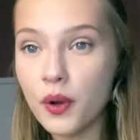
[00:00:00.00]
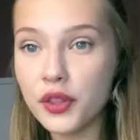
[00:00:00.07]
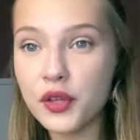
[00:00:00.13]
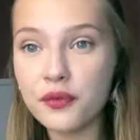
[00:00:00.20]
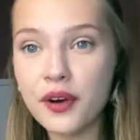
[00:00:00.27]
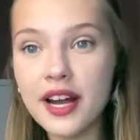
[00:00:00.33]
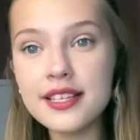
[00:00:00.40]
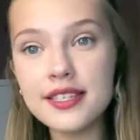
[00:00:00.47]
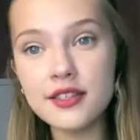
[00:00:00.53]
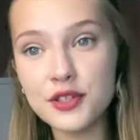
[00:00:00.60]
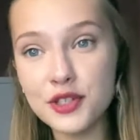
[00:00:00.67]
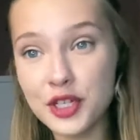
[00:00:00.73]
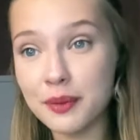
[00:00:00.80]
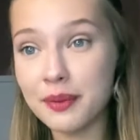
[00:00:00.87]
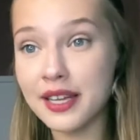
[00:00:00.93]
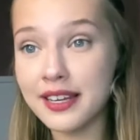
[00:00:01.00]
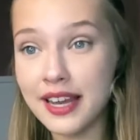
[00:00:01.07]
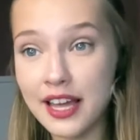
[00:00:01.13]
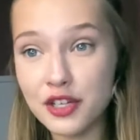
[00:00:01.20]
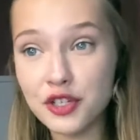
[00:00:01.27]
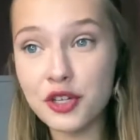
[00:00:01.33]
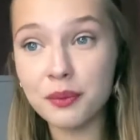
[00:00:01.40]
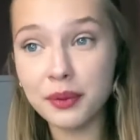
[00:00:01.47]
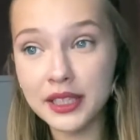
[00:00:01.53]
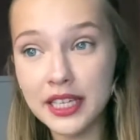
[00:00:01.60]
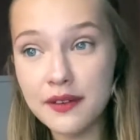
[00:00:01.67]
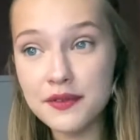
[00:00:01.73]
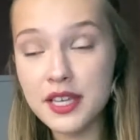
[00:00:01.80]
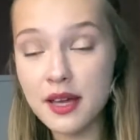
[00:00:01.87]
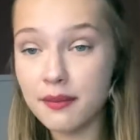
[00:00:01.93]
with the rise in Serbian national
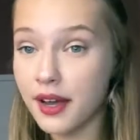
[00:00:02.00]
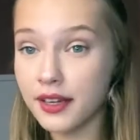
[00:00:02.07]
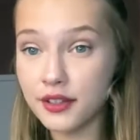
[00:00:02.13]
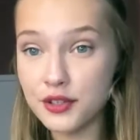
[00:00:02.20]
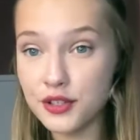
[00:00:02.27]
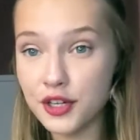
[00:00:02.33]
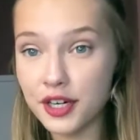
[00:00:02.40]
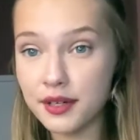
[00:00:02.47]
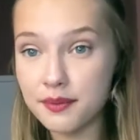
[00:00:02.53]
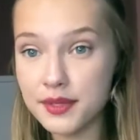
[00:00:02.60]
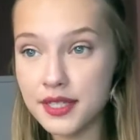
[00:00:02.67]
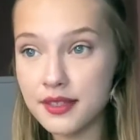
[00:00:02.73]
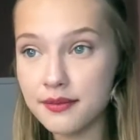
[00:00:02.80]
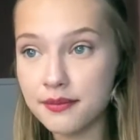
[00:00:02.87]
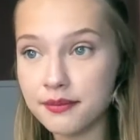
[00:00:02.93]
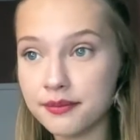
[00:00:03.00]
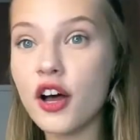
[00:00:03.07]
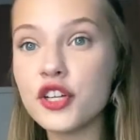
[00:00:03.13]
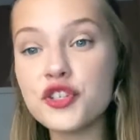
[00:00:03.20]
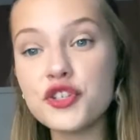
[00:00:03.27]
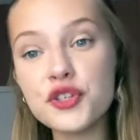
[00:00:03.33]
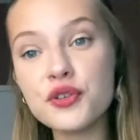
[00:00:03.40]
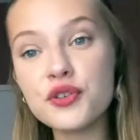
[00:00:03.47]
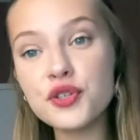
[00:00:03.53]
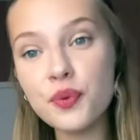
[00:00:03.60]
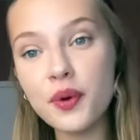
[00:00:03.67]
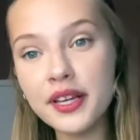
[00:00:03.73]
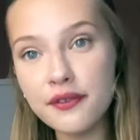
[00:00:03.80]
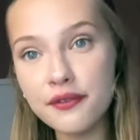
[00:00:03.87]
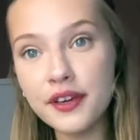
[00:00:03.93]
beliefs among the Serbs. On June
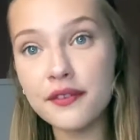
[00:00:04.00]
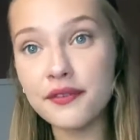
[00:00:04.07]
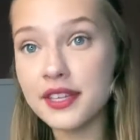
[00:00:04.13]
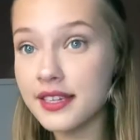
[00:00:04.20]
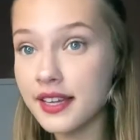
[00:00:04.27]
25,